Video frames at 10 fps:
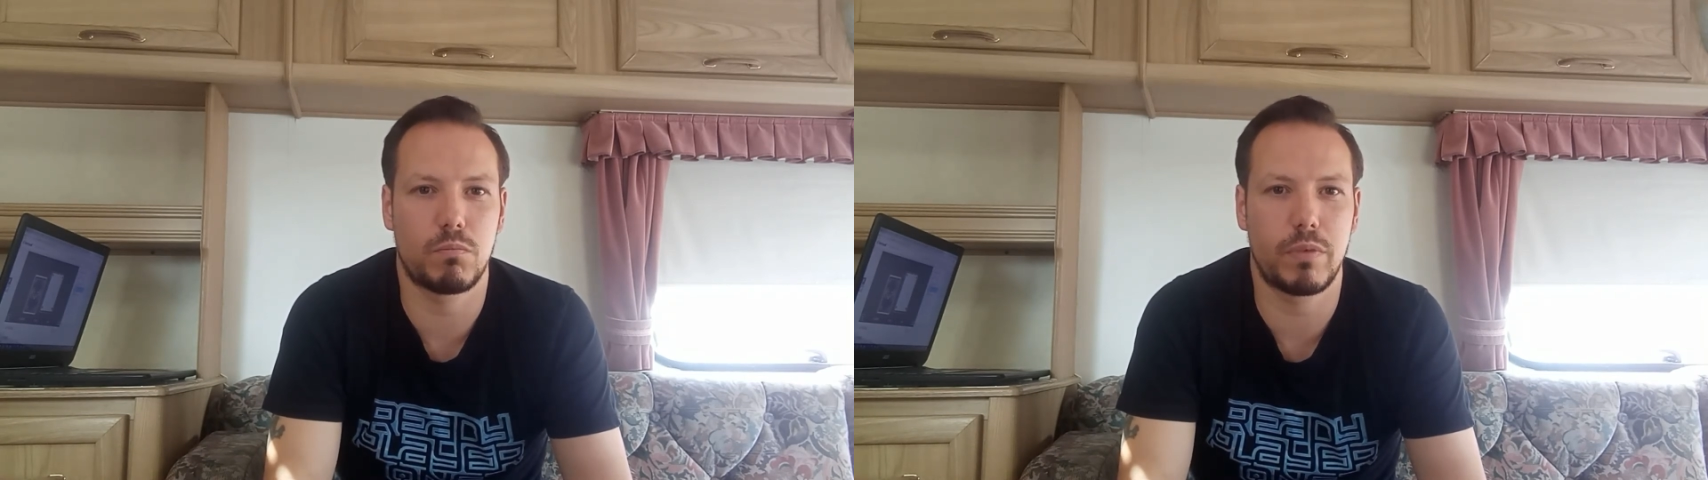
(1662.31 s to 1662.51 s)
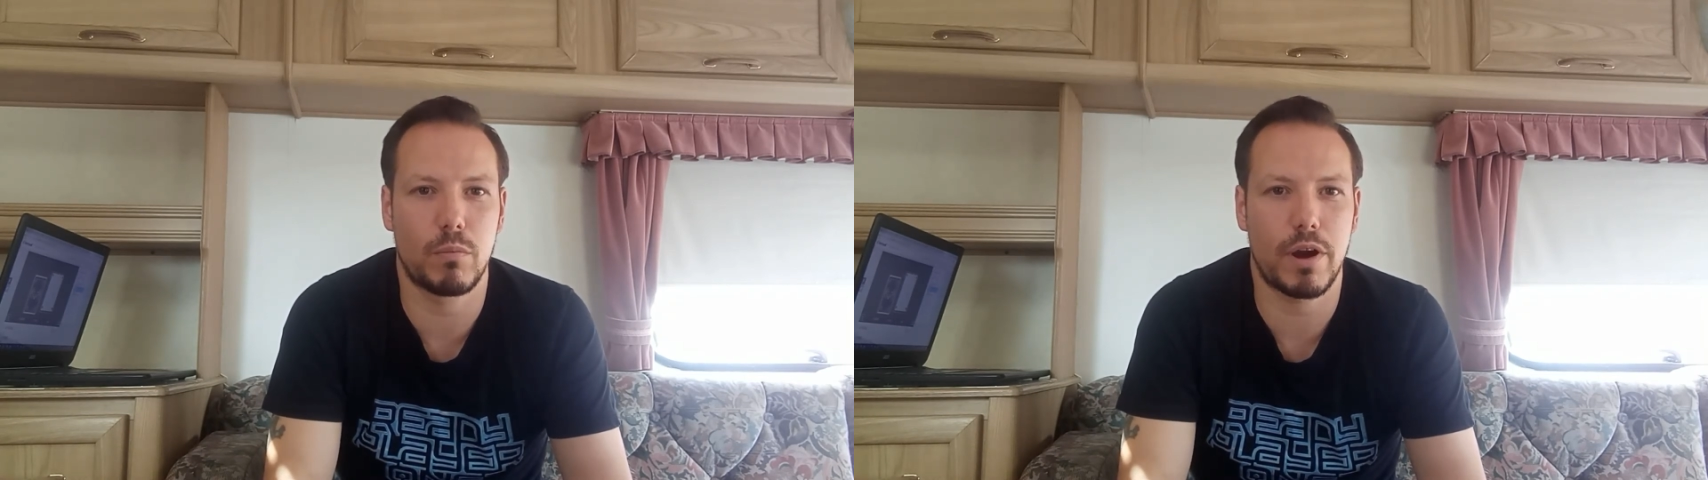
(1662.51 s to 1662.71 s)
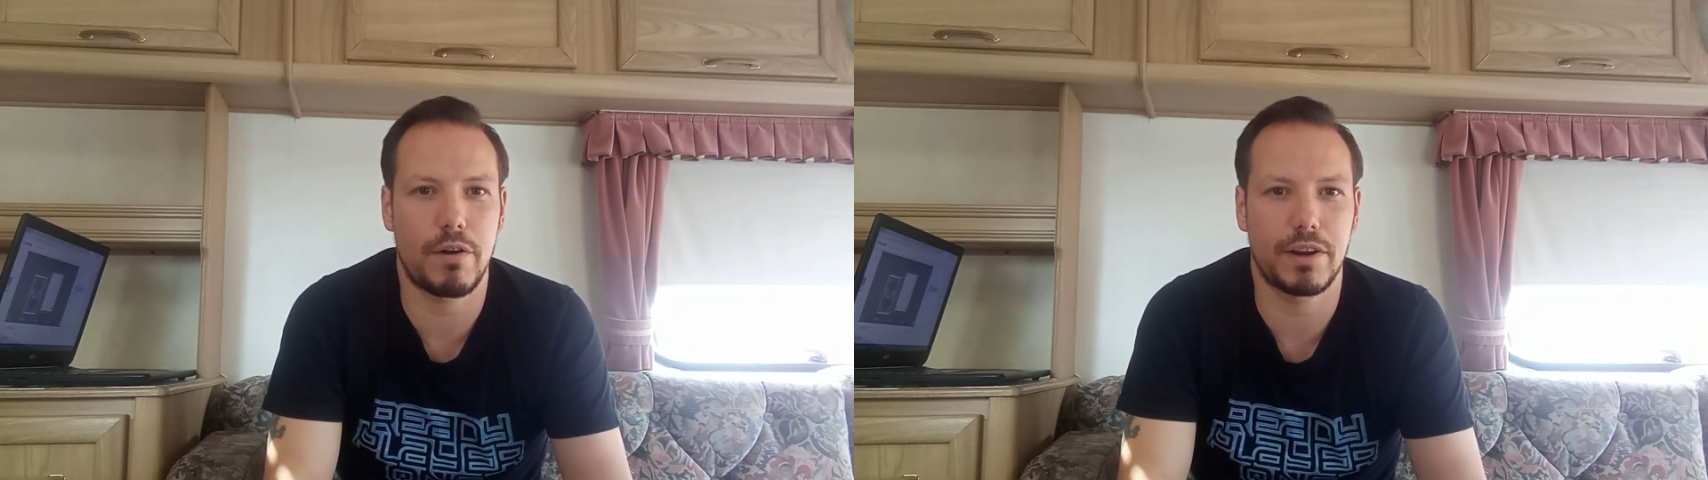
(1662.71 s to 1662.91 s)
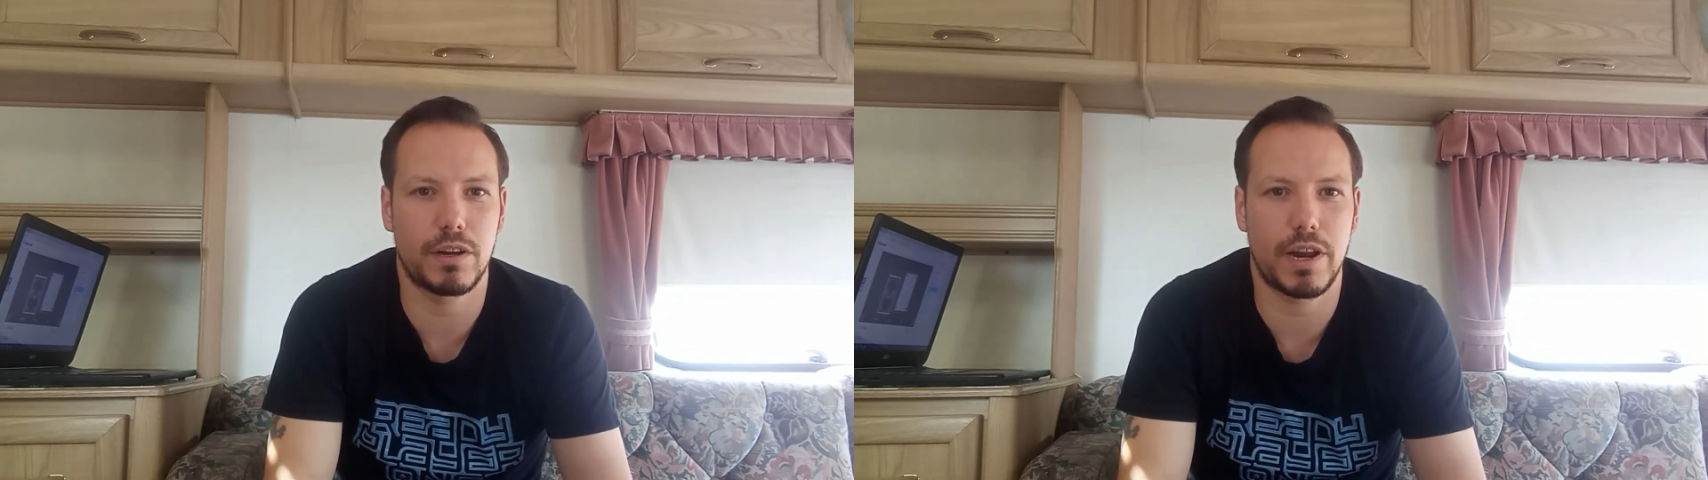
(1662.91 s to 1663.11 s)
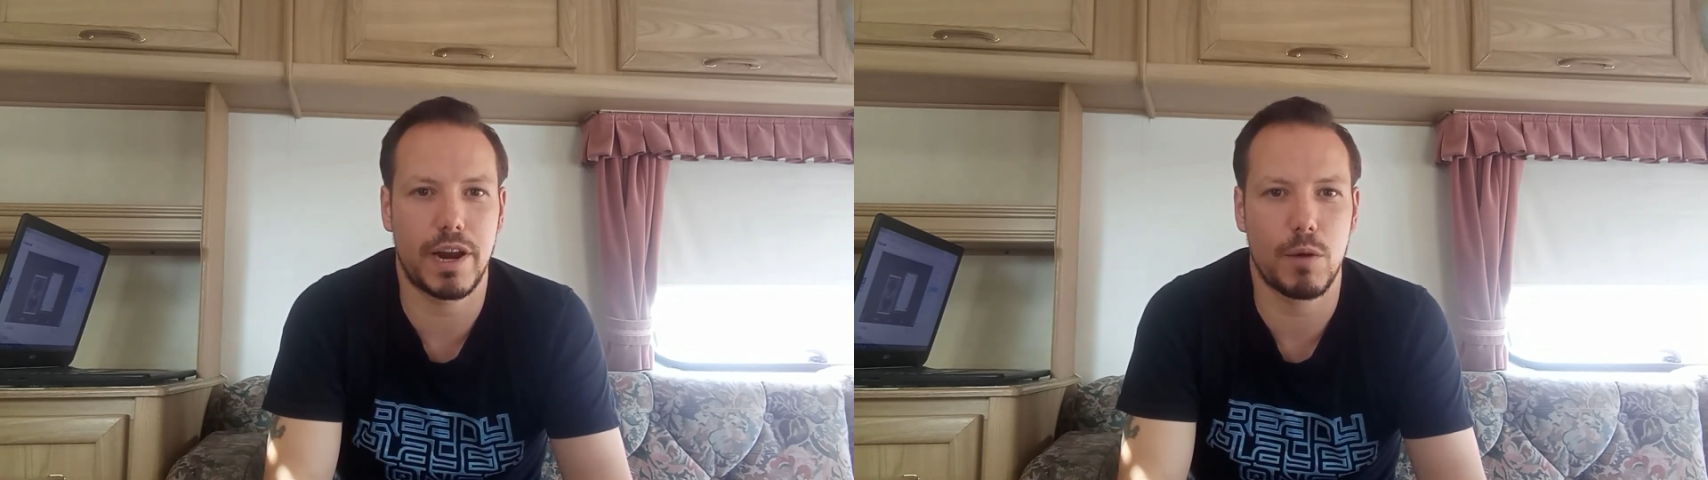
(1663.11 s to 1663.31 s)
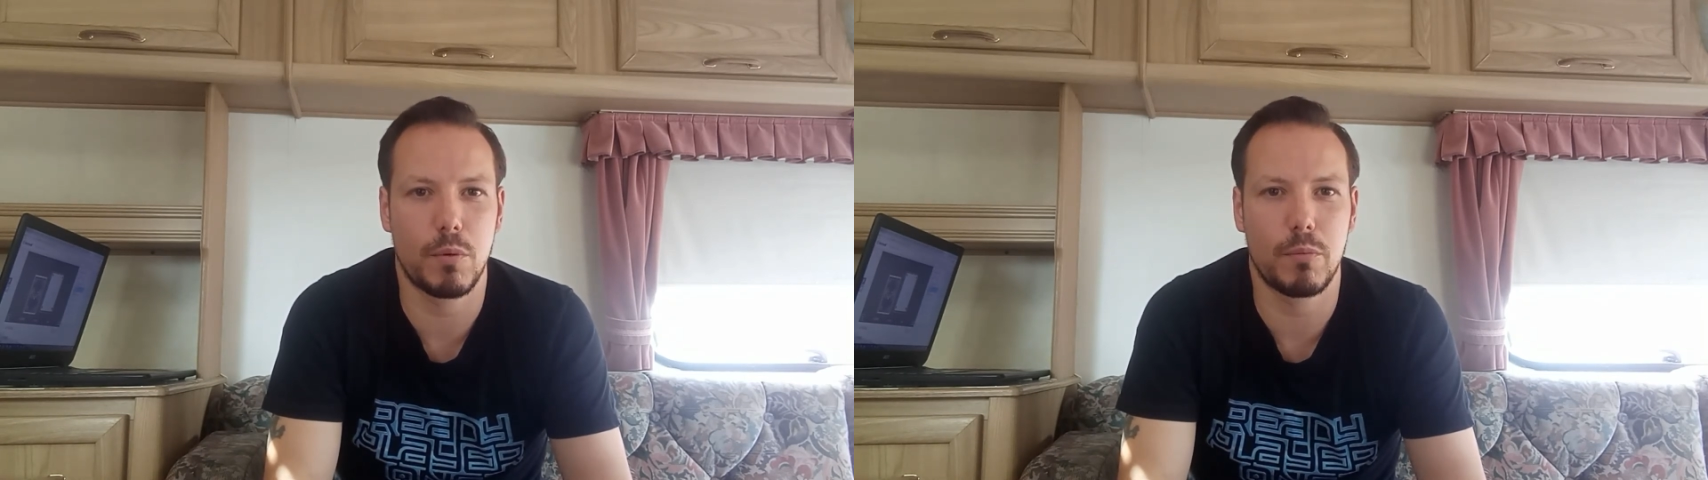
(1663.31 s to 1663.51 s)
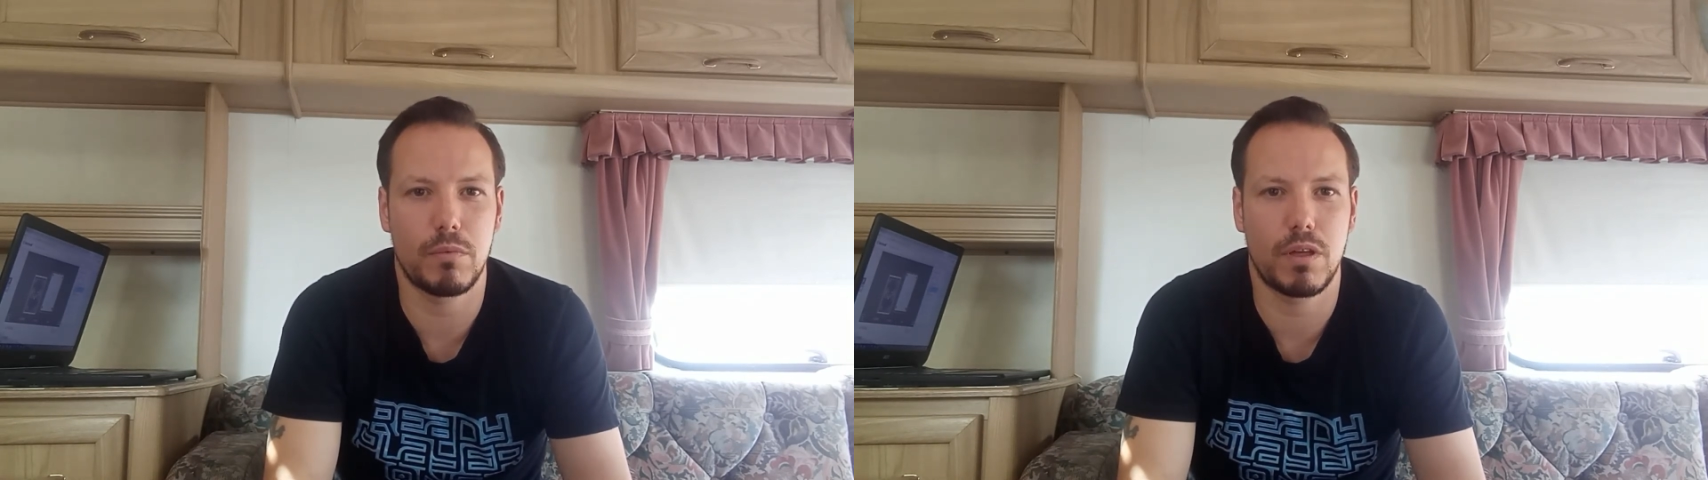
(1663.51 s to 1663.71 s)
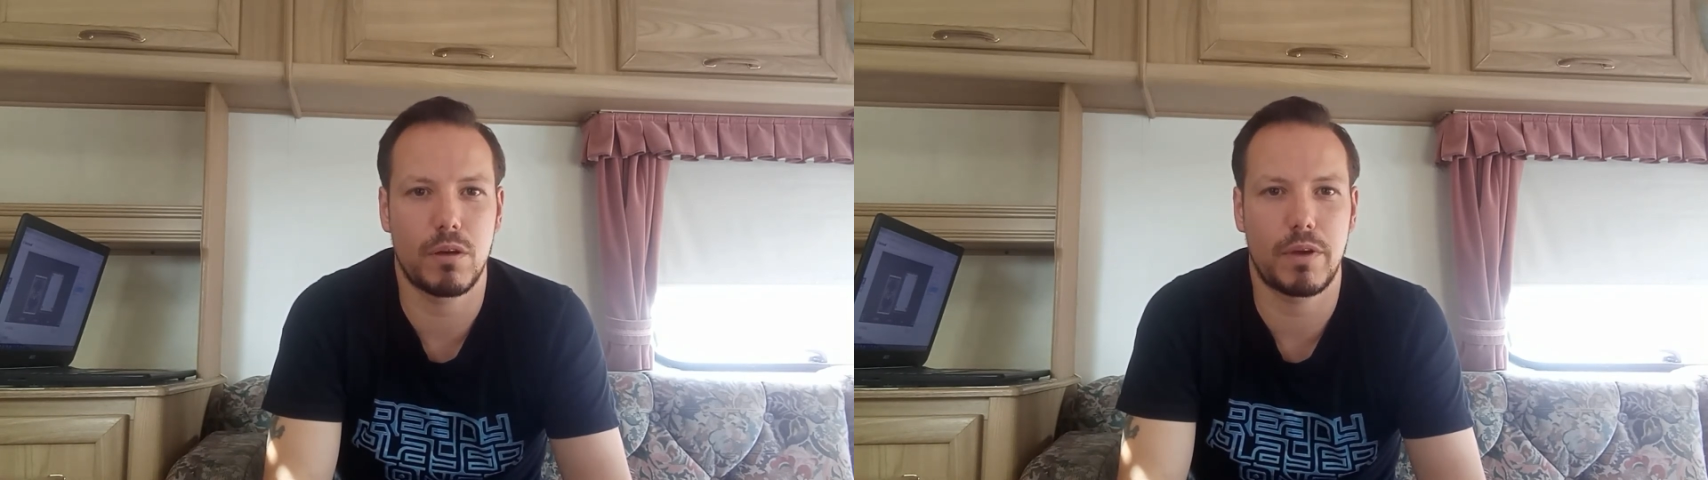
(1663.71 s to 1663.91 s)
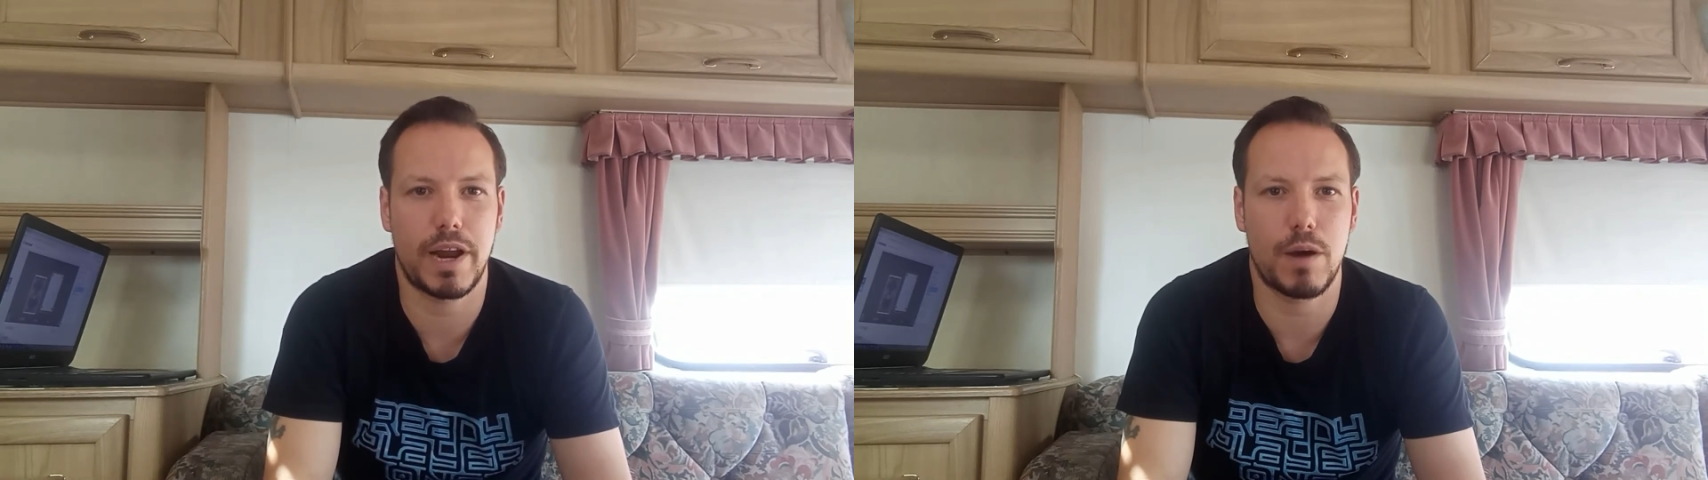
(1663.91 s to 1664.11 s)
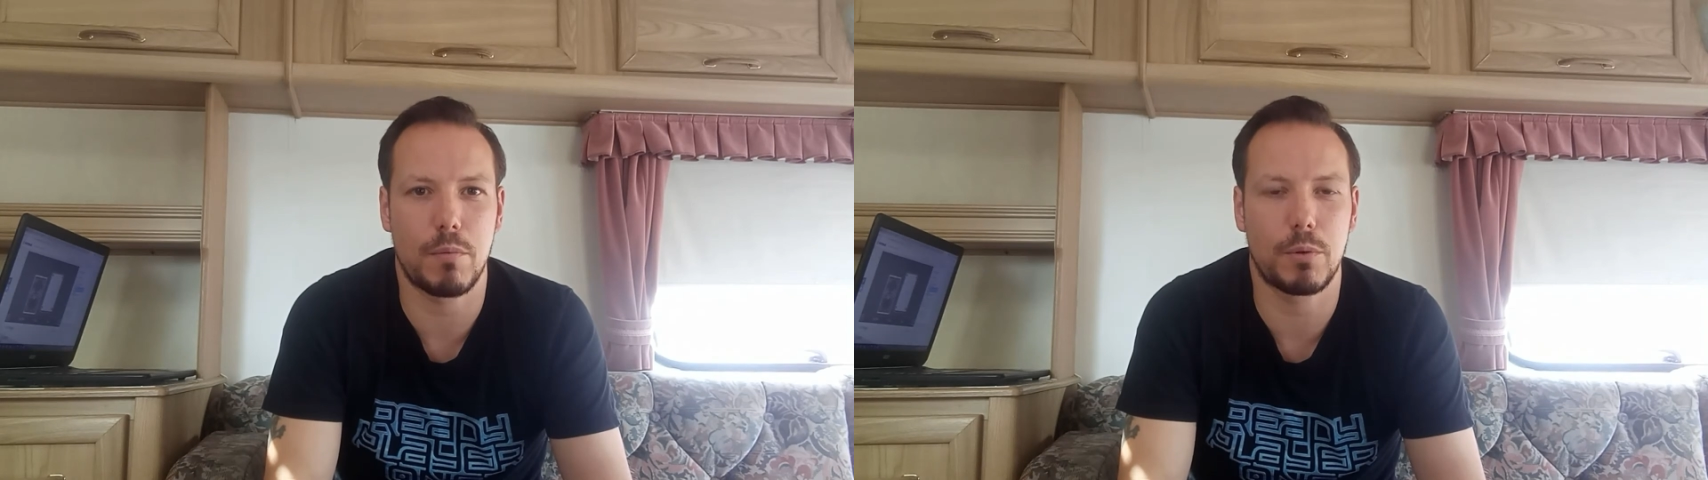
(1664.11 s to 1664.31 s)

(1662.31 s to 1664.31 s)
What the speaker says: been wearing an Alma